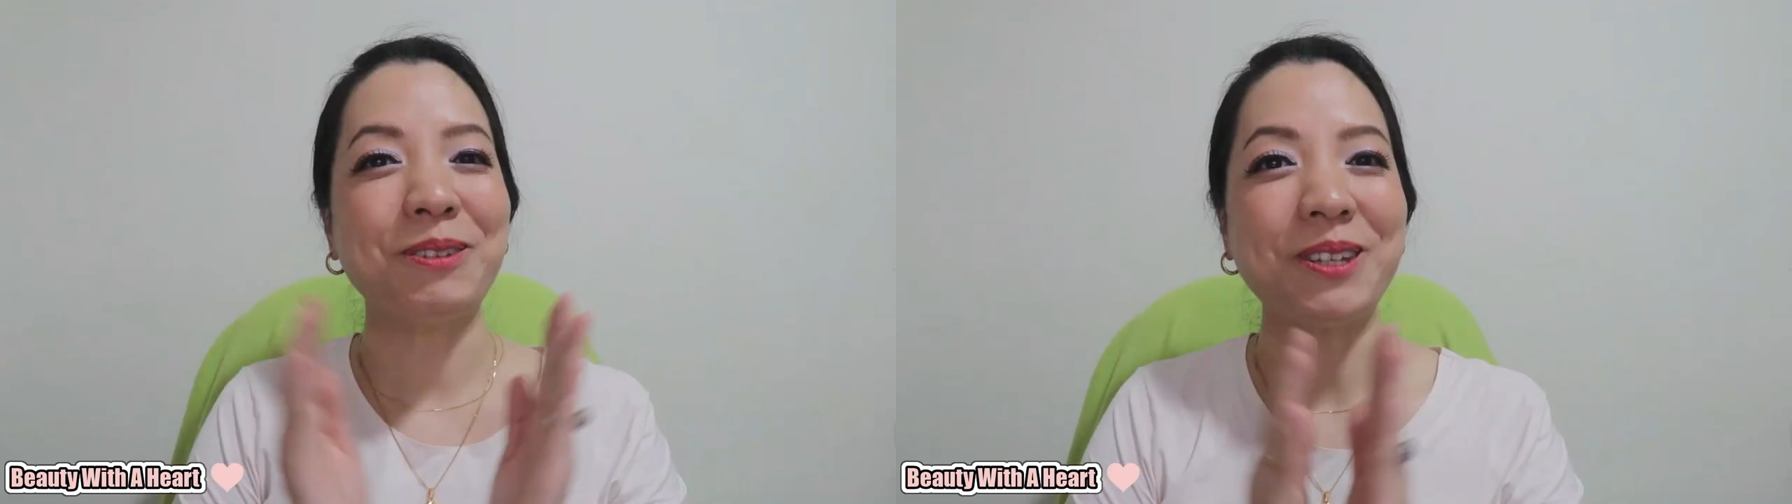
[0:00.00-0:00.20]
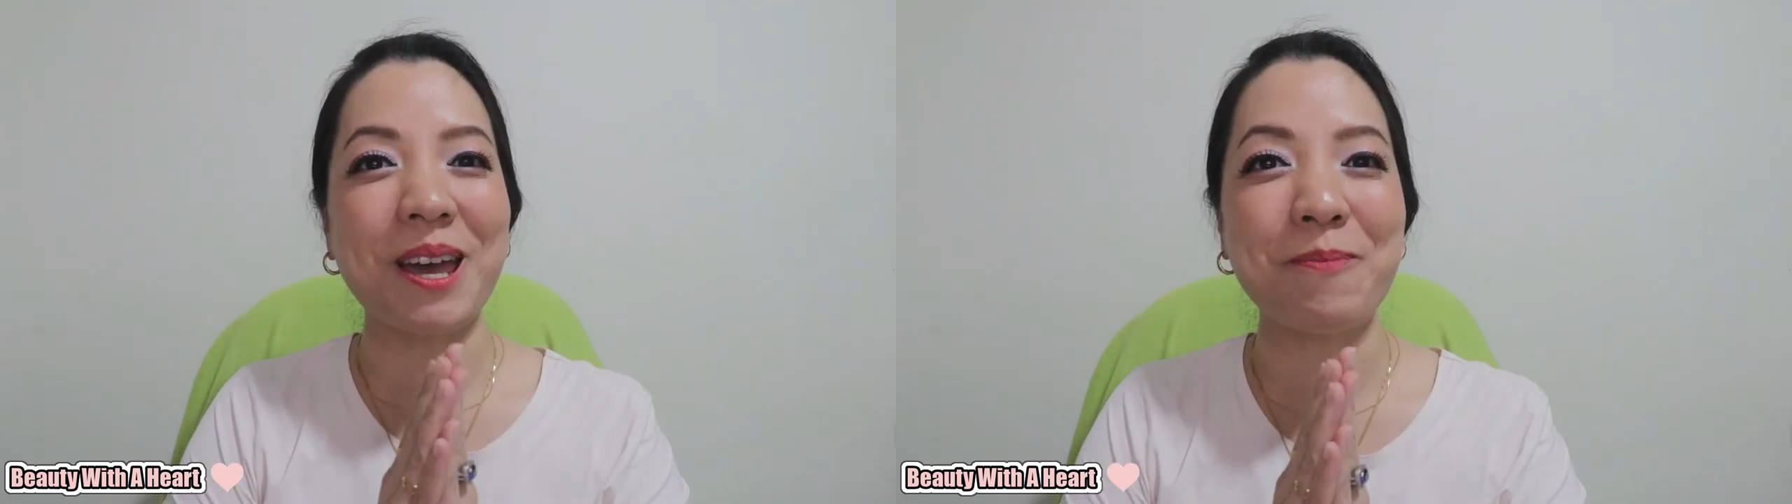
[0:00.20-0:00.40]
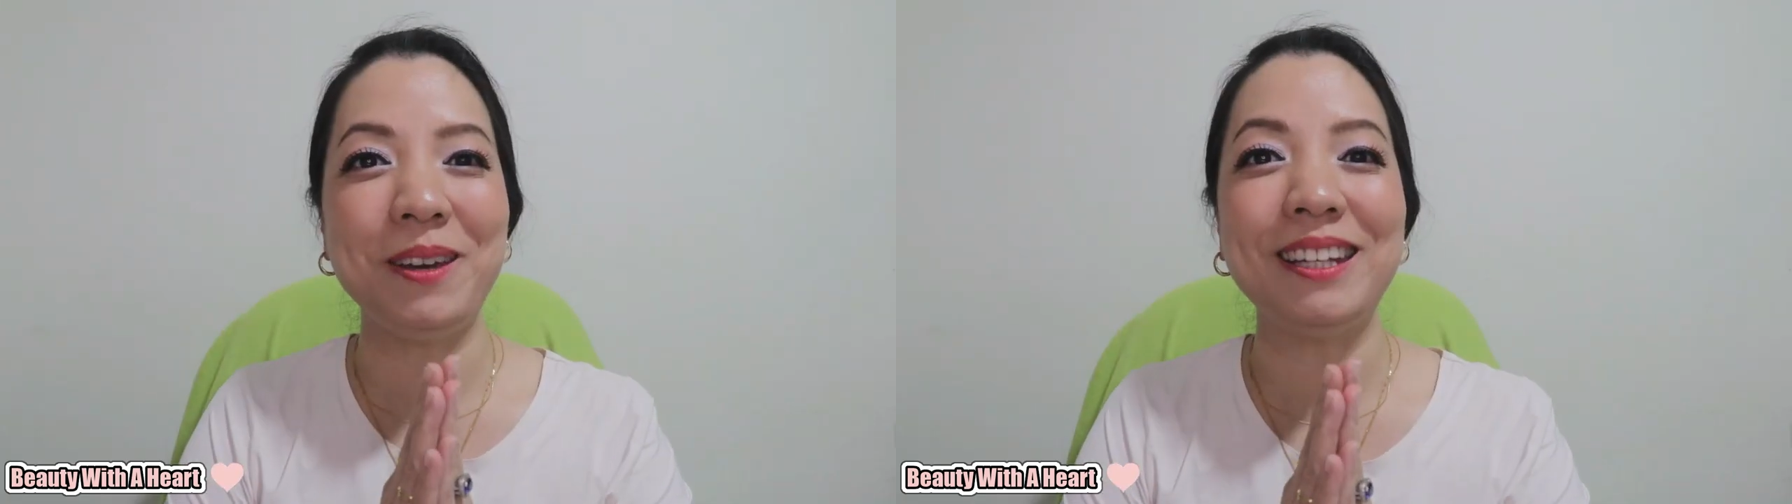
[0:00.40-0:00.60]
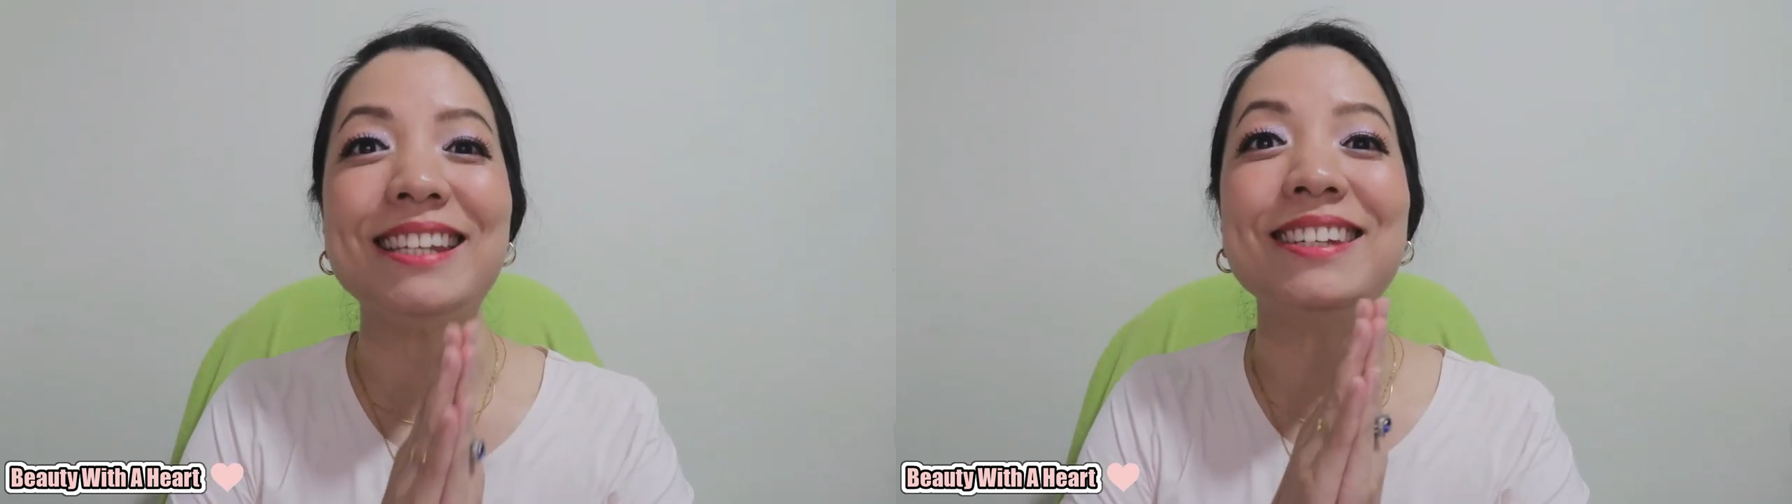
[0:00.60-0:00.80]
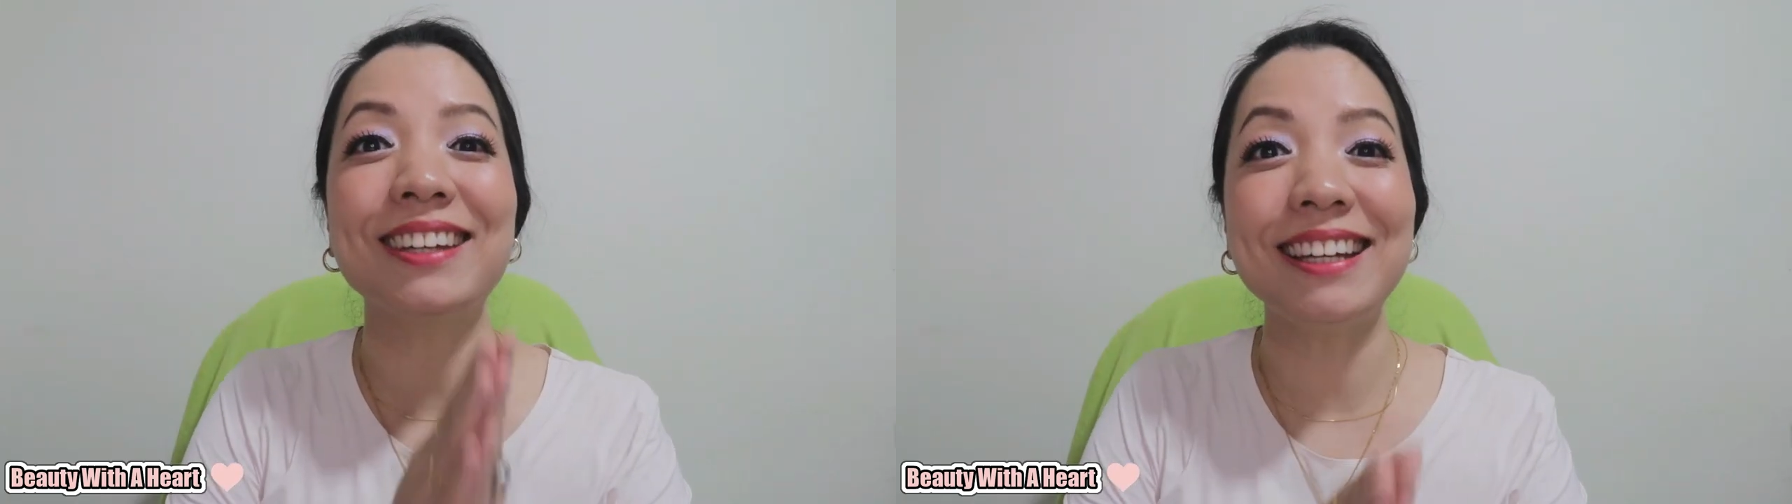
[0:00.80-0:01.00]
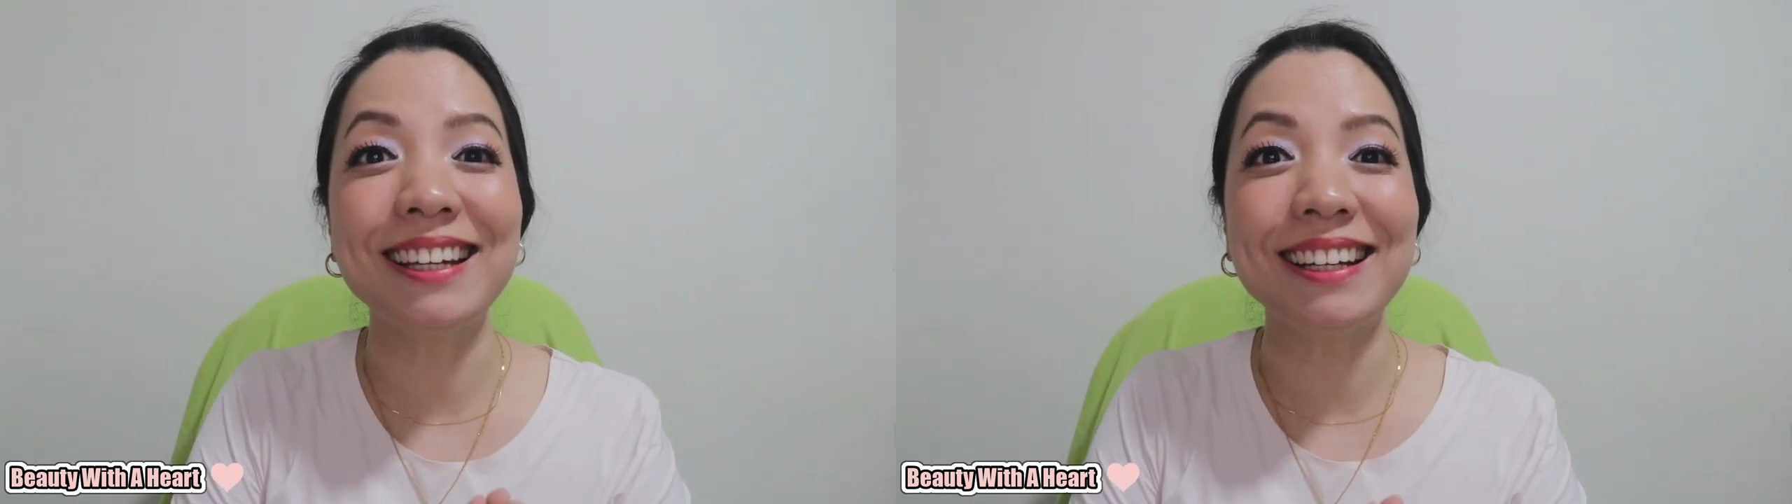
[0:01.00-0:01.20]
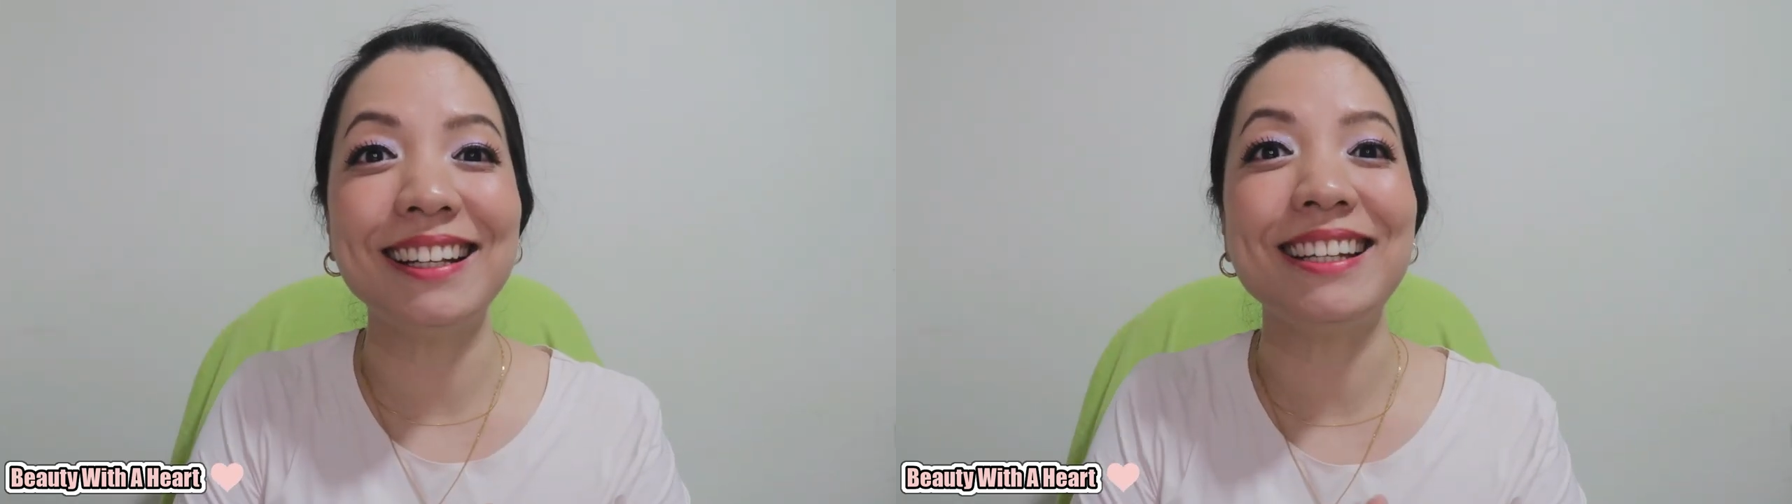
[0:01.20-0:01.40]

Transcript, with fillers: I'm so happy that SilkyGirl